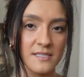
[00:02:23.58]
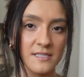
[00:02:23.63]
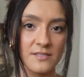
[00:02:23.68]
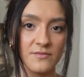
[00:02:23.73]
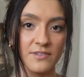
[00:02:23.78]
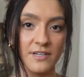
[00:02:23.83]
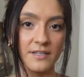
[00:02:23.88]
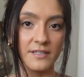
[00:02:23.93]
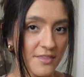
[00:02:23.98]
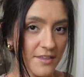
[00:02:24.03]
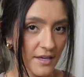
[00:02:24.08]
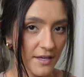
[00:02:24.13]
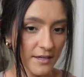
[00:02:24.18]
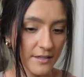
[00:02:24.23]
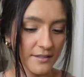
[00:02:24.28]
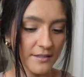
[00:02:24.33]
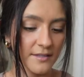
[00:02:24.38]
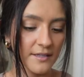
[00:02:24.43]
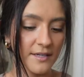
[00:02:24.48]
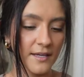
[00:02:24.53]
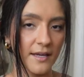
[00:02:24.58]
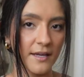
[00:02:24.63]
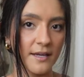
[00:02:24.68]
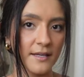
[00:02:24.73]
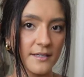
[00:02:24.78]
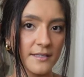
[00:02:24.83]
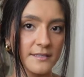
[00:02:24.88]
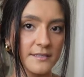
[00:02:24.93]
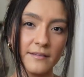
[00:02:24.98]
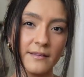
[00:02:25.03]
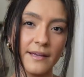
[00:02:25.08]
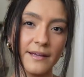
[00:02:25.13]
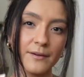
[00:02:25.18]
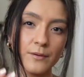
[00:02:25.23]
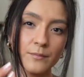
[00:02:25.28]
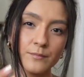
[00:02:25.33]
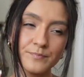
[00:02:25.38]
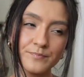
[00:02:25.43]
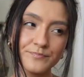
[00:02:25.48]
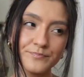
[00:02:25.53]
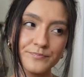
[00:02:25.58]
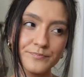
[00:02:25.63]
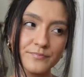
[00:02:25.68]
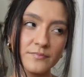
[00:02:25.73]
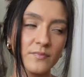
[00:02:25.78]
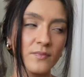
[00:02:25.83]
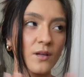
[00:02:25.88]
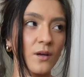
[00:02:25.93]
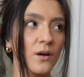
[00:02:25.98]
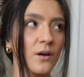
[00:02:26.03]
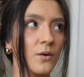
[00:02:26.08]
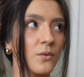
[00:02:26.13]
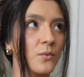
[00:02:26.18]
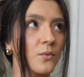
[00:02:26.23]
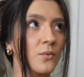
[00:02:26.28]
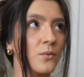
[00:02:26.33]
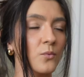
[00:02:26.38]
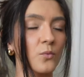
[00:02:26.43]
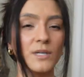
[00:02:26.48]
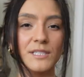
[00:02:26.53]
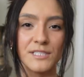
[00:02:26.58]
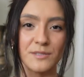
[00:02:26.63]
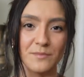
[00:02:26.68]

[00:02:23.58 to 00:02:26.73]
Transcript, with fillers: is very thin and like one